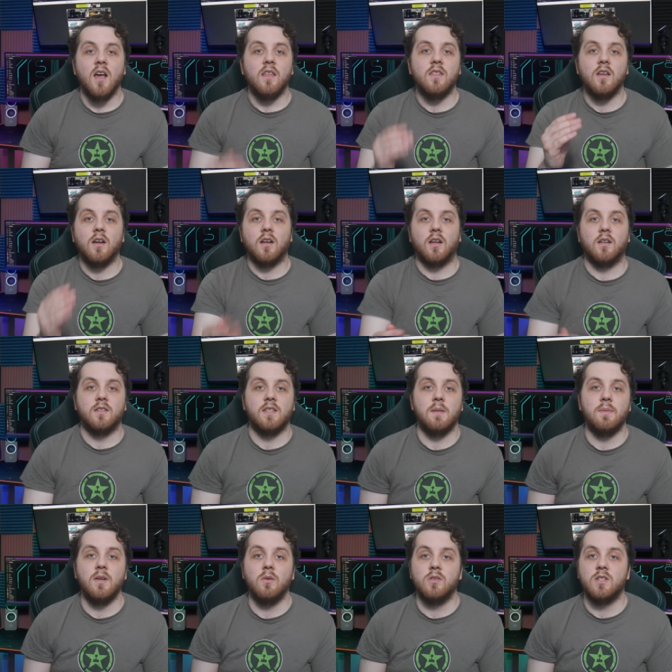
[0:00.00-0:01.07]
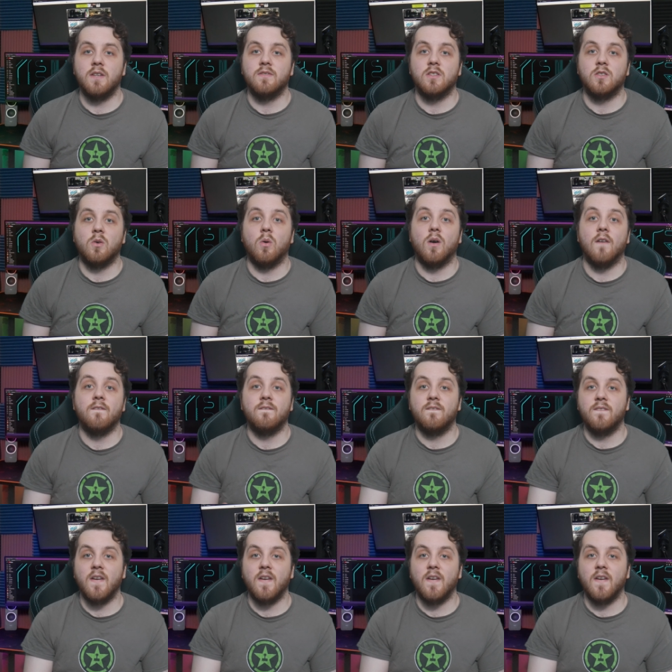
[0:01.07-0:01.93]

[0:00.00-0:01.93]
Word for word: the CPU achieves a score of